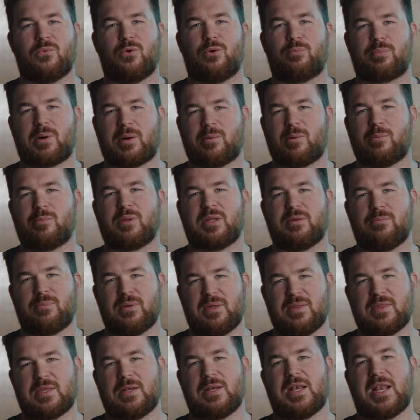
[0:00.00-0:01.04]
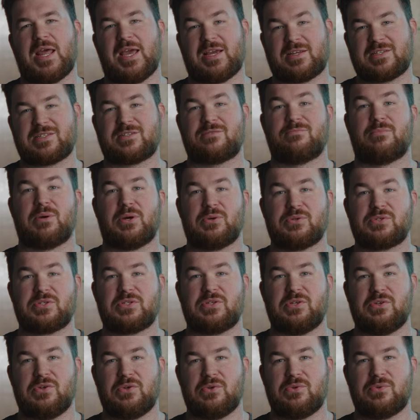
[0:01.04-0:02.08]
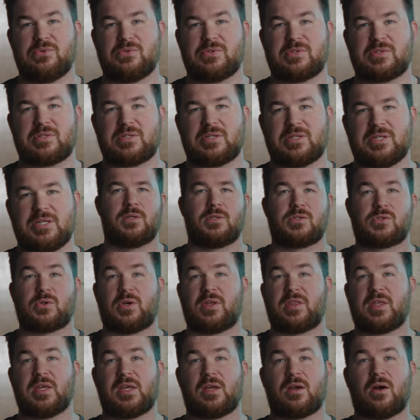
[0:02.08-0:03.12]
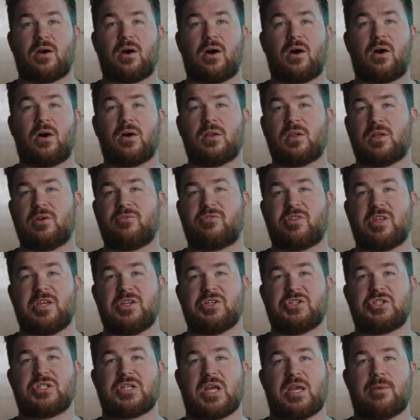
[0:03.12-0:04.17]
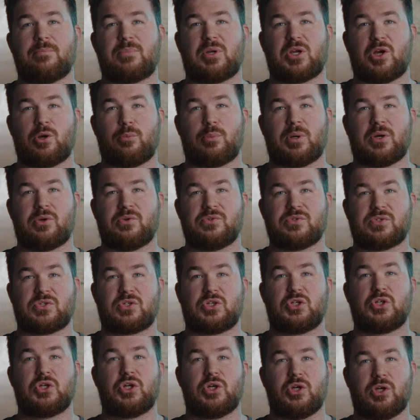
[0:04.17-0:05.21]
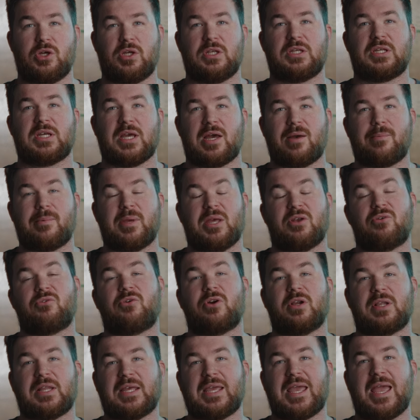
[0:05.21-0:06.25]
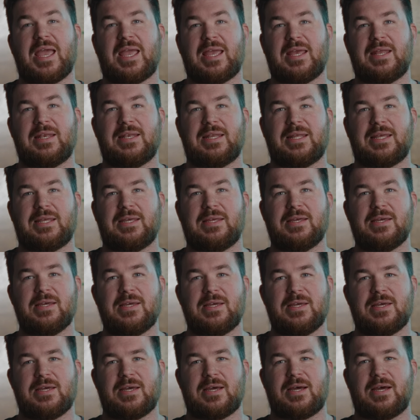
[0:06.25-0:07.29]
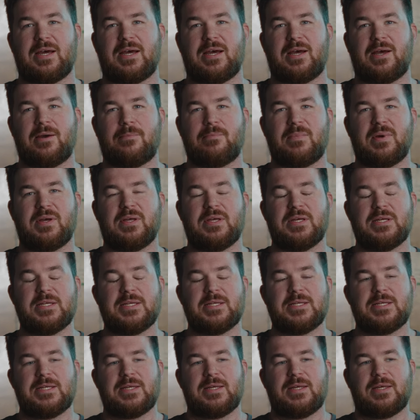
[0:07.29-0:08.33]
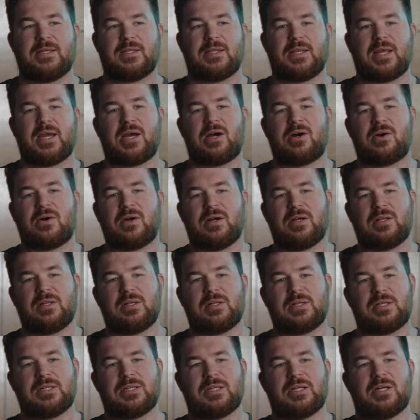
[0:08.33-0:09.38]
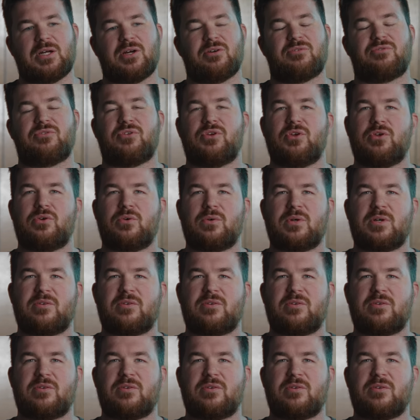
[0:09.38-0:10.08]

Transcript: will probably be the next most used. So I think all of these shape gobos could come in really handy. Now, a few